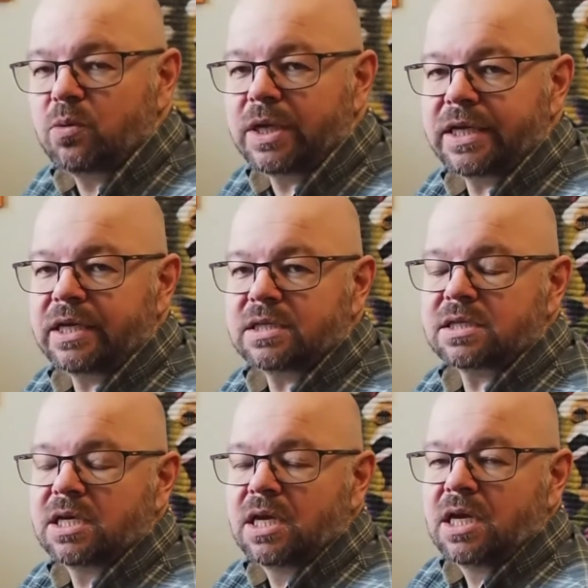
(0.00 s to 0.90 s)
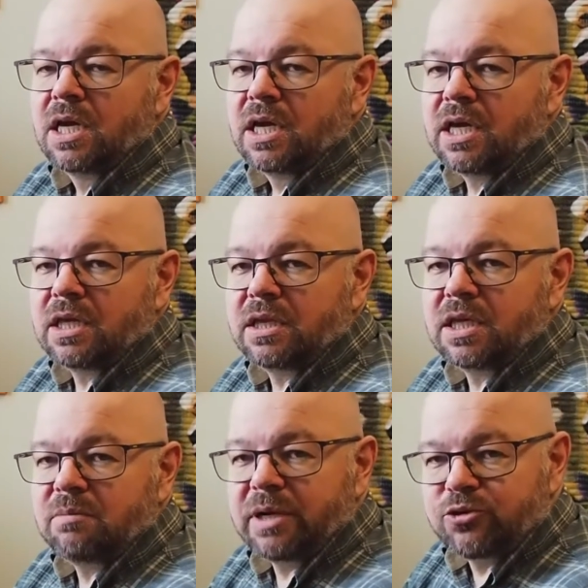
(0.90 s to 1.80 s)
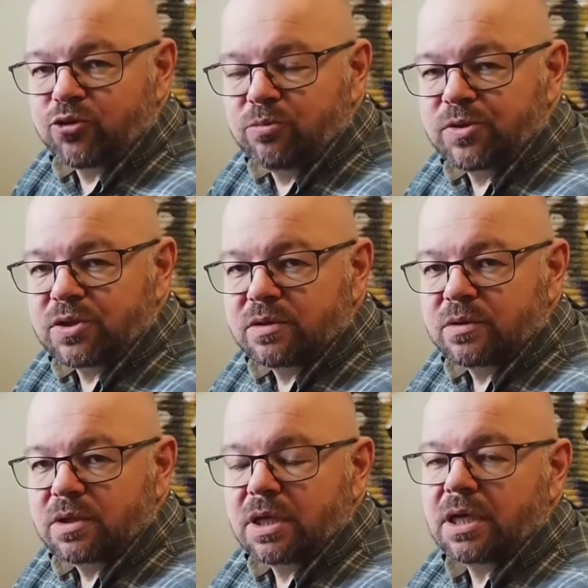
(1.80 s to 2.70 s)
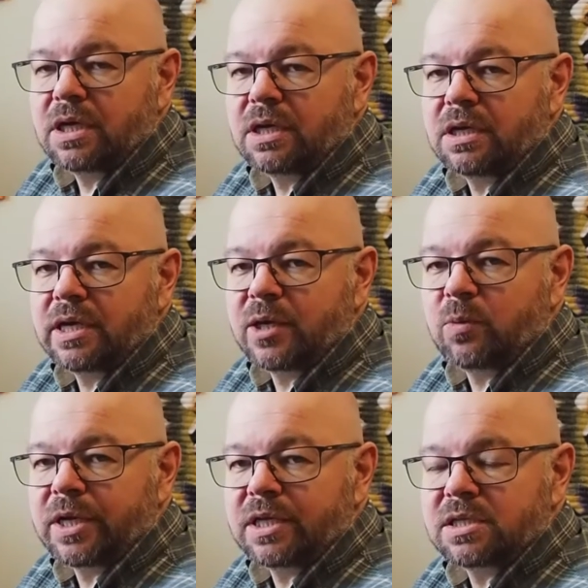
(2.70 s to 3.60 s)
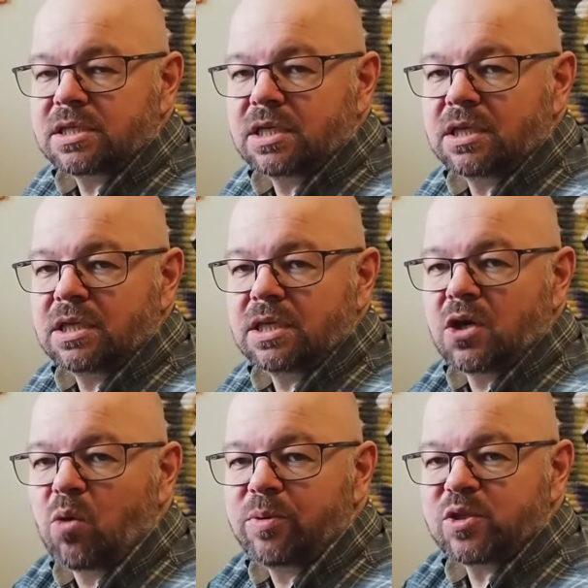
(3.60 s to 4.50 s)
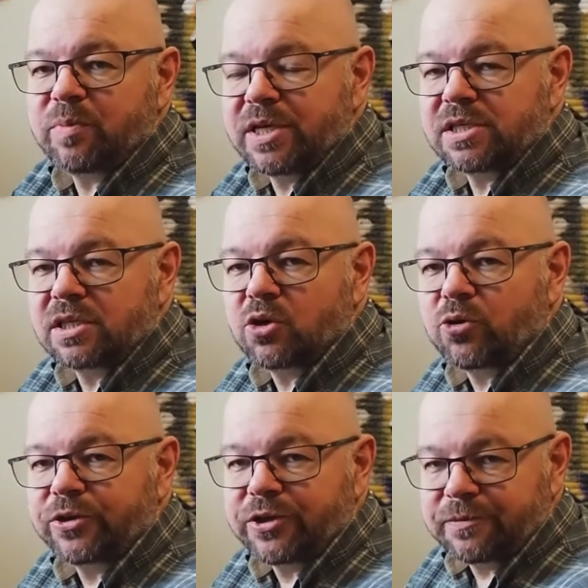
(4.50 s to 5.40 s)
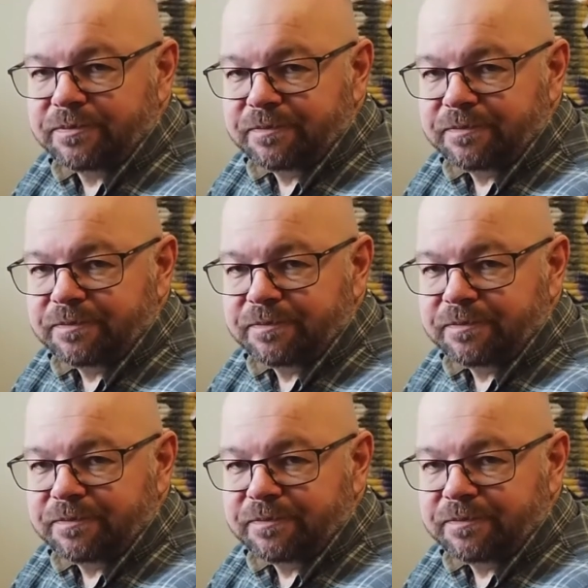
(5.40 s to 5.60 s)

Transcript: One is in the bedrooms and one is in the open space in the corridor.